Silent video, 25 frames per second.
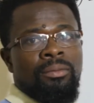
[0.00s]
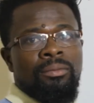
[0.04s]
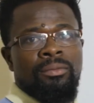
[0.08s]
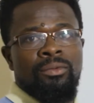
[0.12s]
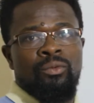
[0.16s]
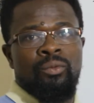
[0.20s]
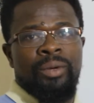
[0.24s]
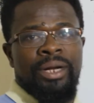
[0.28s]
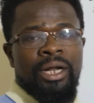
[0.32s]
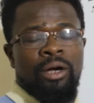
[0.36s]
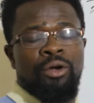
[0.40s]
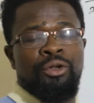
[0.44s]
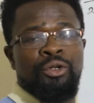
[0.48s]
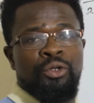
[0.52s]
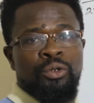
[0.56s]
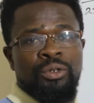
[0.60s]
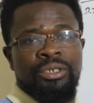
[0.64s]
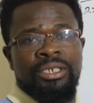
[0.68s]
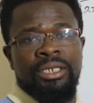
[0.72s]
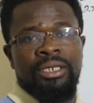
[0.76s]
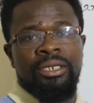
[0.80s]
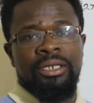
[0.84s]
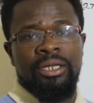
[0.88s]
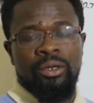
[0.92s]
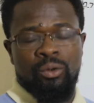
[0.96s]
without
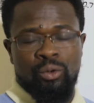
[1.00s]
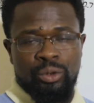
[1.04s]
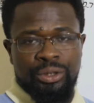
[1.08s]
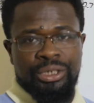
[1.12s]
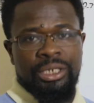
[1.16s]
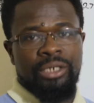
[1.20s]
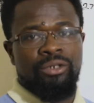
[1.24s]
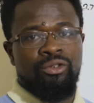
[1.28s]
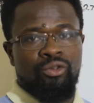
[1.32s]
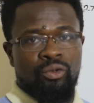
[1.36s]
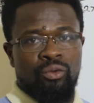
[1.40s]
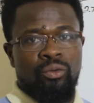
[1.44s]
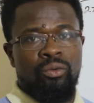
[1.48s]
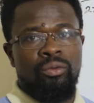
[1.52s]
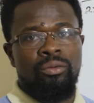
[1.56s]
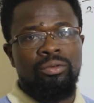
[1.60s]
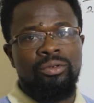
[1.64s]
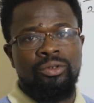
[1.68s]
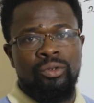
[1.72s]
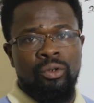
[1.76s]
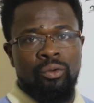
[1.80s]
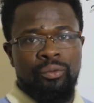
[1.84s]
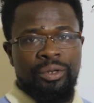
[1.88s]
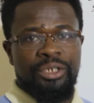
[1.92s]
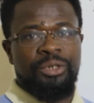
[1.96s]
using the quotient rule.
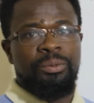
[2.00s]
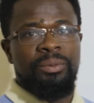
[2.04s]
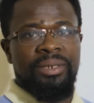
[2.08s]
So which